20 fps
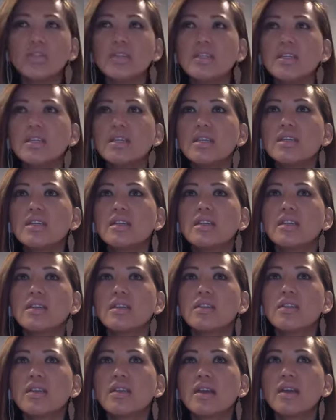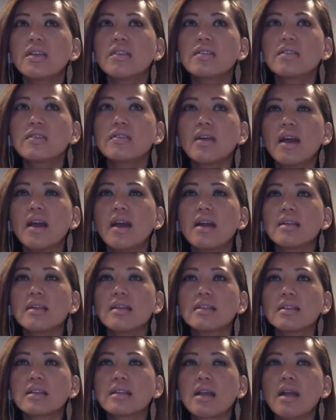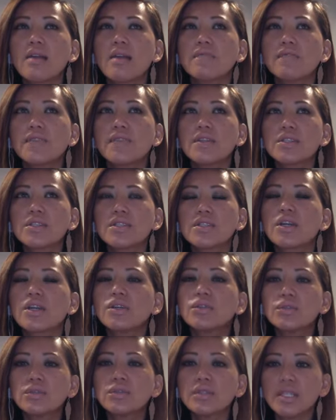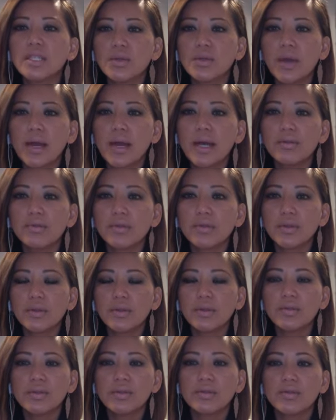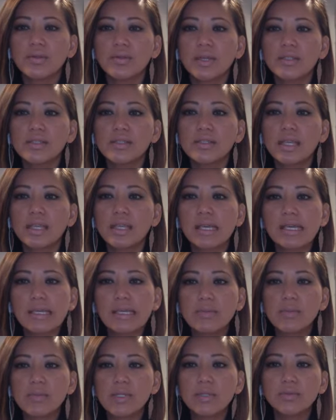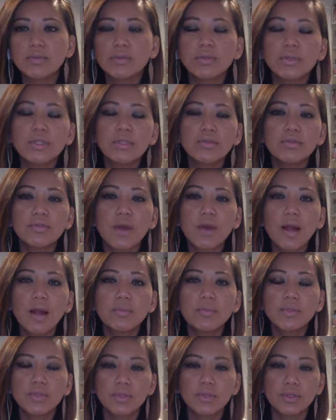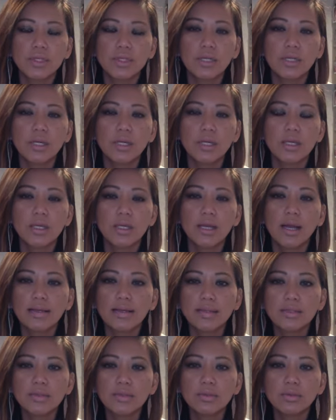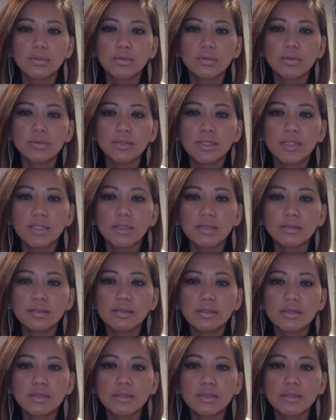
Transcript: think that comfort zone that you have with those affairs came and rooted from your high school years?